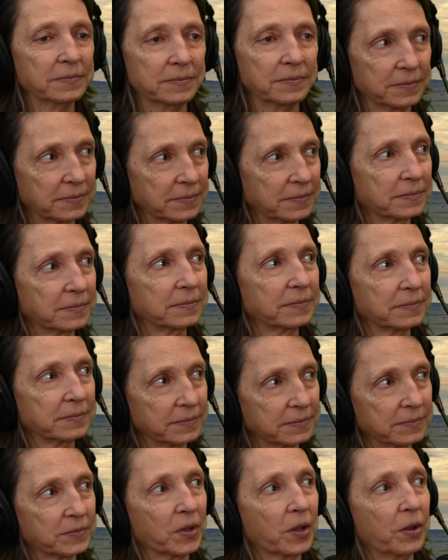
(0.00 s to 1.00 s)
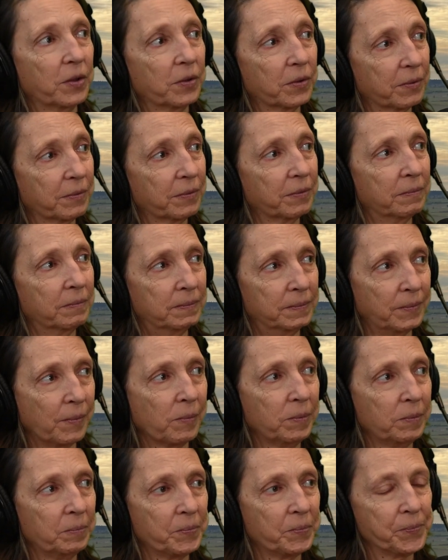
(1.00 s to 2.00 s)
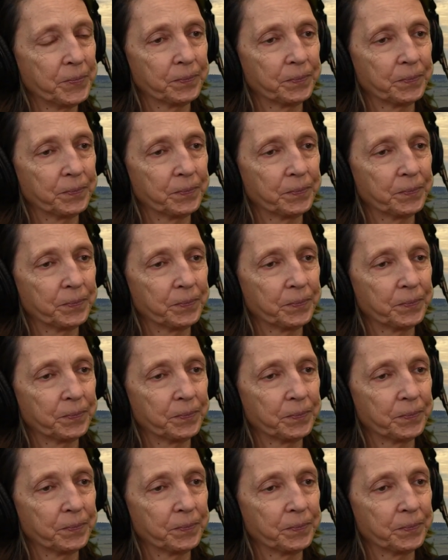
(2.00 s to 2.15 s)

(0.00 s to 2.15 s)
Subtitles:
I mean, are you wanting money from this?